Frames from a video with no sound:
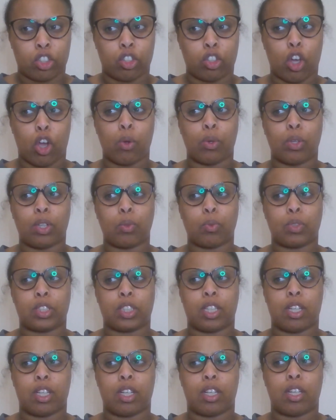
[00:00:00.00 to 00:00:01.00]
Not only was
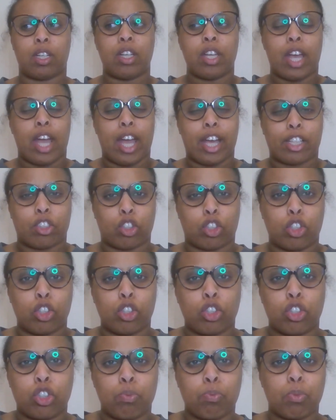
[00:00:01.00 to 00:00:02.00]
her
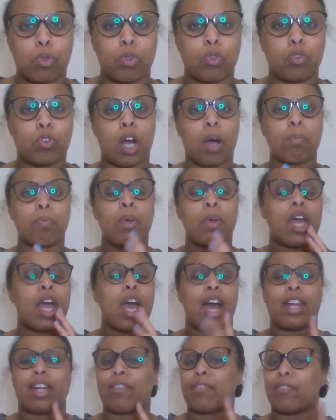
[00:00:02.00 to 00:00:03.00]
execution moved up,
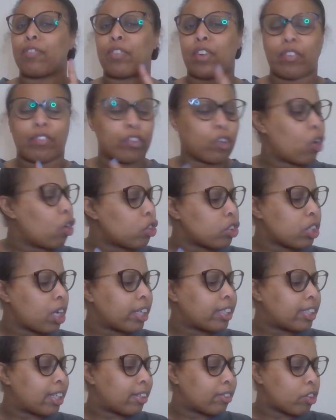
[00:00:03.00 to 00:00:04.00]
and I
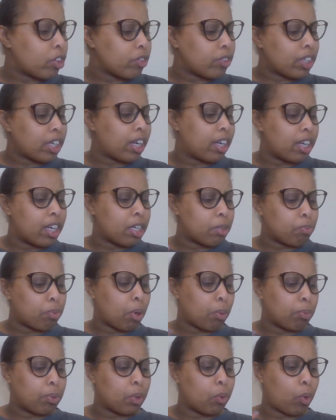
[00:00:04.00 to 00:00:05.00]
don't think I heard
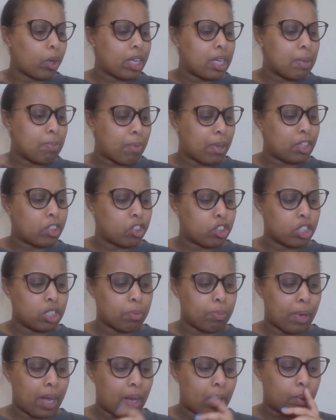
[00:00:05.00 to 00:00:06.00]
properly what he mentioned
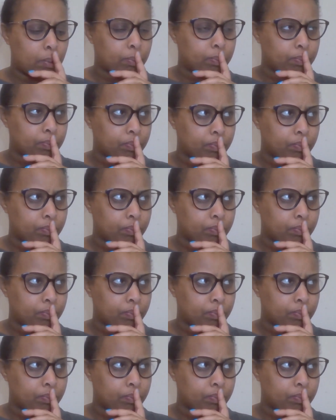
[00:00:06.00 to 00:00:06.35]
about